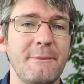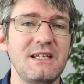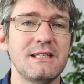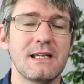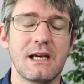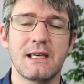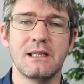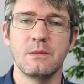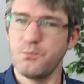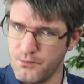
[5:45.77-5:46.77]
means that I
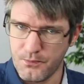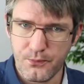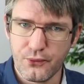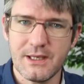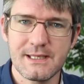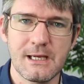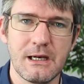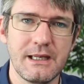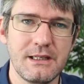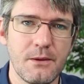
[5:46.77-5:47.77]
can
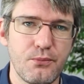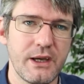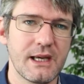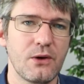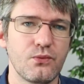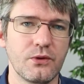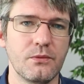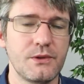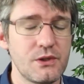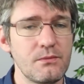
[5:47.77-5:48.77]
pre-assign a breakout
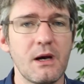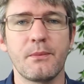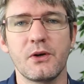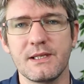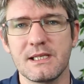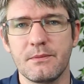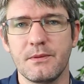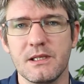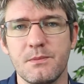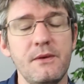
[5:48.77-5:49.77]
room to my
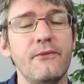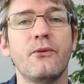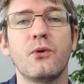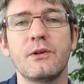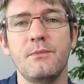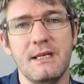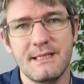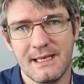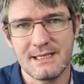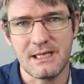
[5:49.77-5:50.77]
participants before the
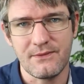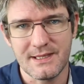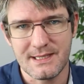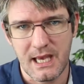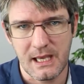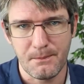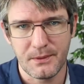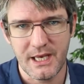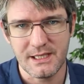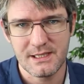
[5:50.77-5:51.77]
meeting has even taken
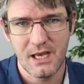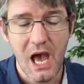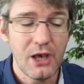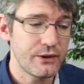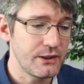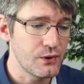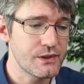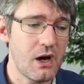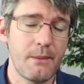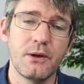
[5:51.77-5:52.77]
place. You can
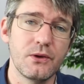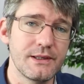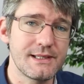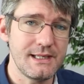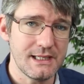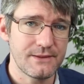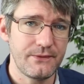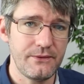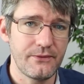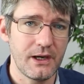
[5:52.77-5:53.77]
also upload a
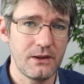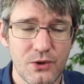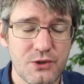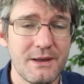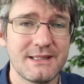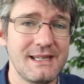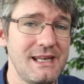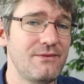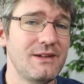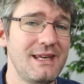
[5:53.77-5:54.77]
CSV file, which makes it
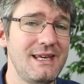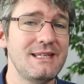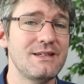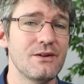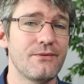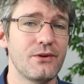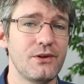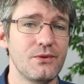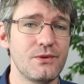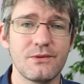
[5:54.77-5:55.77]
even easier for
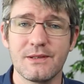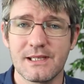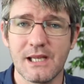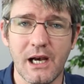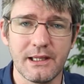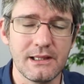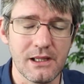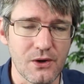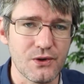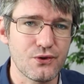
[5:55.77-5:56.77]
you to assign
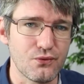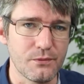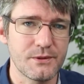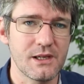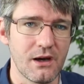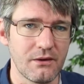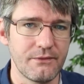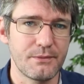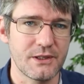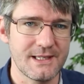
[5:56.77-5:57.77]
large groups of
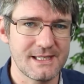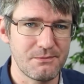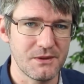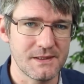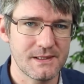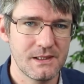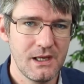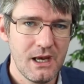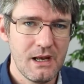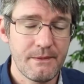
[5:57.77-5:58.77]
participants.
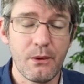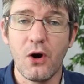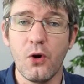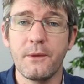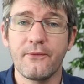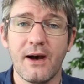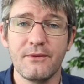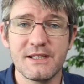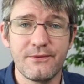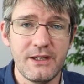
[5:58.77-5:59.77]
Now, I hope you found
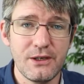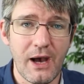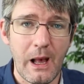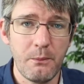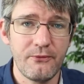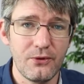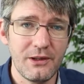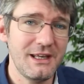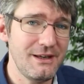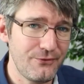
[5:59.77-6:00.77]
this video
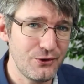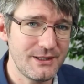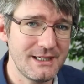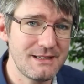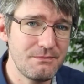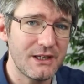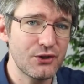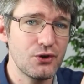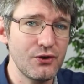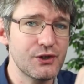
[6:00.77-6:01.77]
helpful. If you did, make
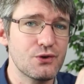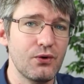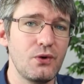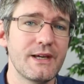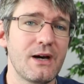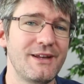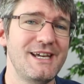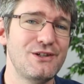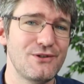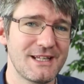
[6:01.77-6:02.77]
sure you scroll down
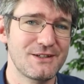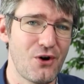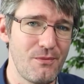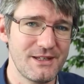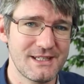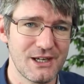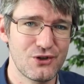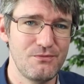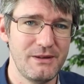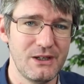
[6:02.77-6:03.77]
into that comment
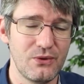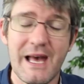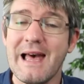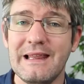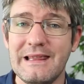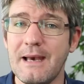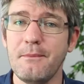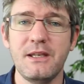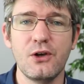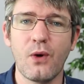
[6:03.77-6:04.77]
section below. Let
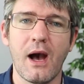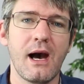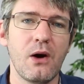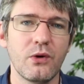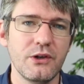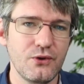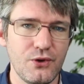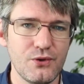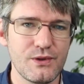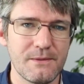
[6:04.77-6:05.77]
me know how are you
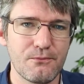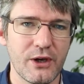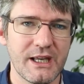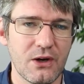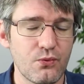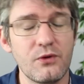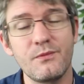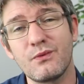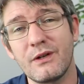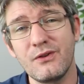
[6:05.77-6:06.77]
using breakout
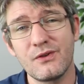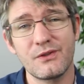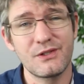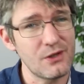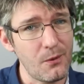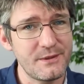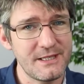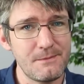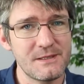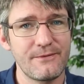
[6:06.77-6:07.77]
rooms? What are your top
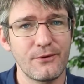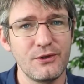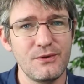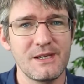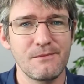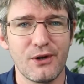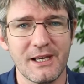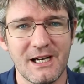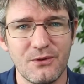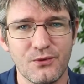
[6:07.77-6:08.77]
tips for using
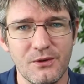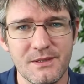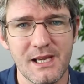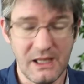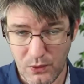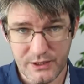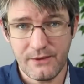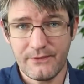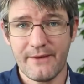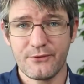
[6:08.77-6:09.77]
breakout rooms? Now, once
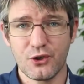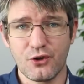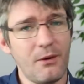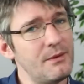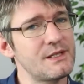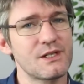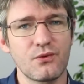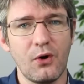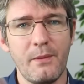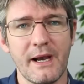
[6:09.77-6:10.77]
you've left your comments,
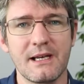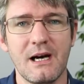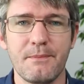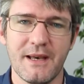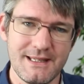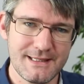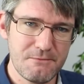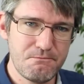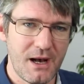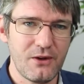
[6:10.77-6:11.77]
scroll back up, hit
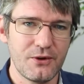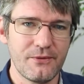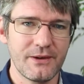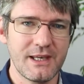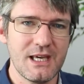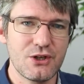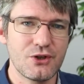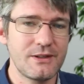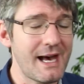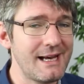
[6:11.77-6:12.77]
that bell
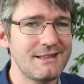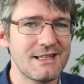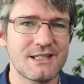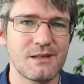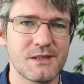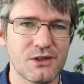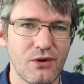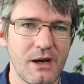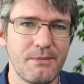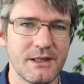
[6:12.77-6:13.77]
notification and that
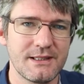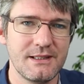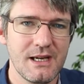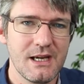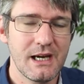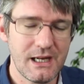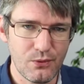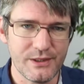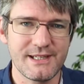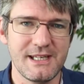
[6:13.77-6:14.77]
subscribe button, and I
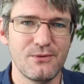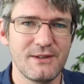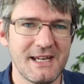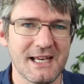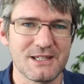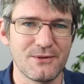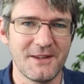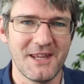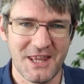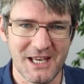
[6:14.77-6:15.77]
will see you in the next
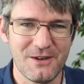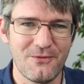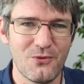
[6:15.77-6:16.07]
one. Thank you for